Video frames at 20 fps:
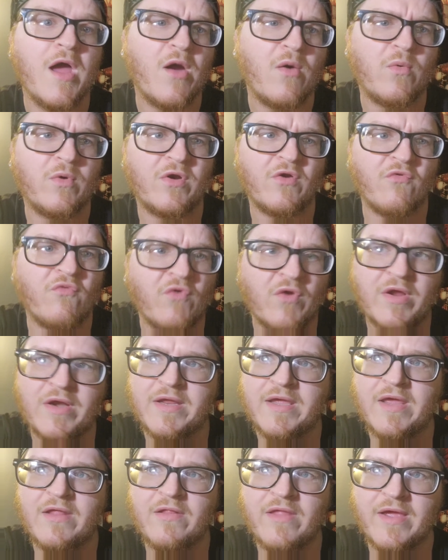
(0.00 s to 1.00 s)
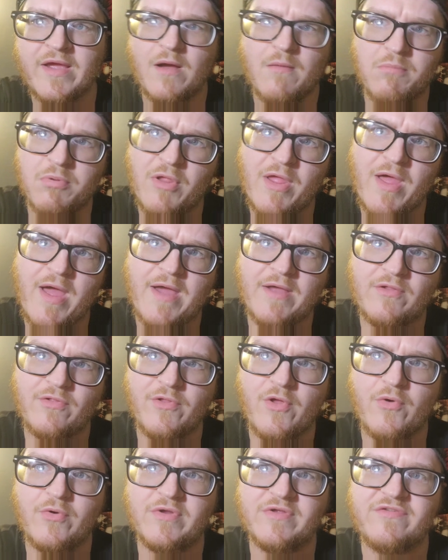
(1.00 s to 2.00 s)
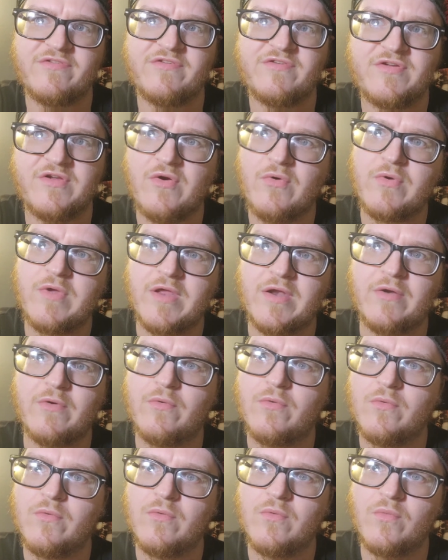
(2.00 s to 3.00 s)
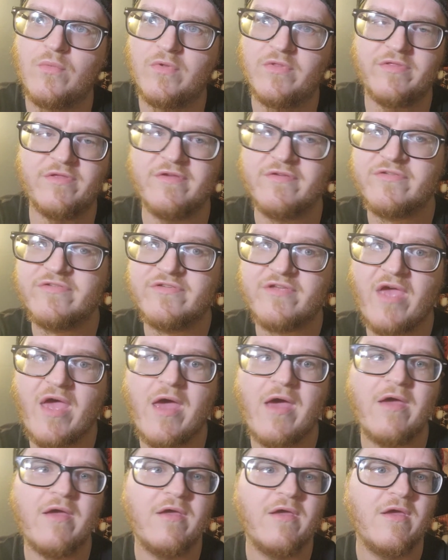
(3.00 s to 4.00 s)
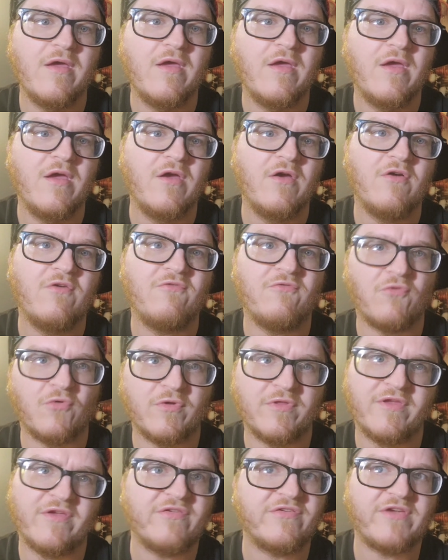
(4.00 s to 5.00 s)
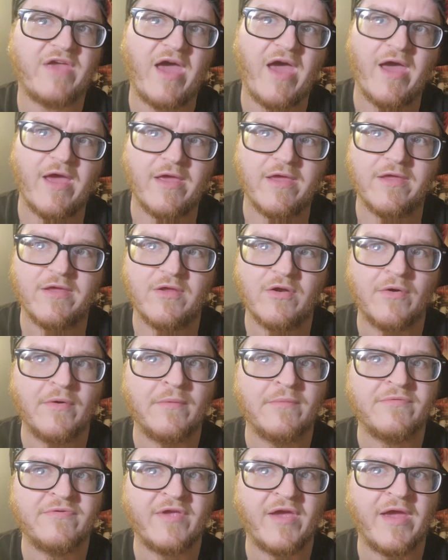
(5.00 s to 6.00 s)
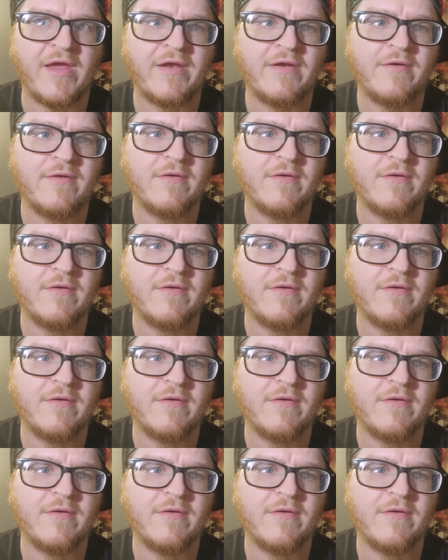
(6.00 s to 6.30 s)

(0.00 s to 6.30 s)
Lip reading: Wonder if we're going to get like a Black Lotus token with this set for this guy, you know what I'm saying?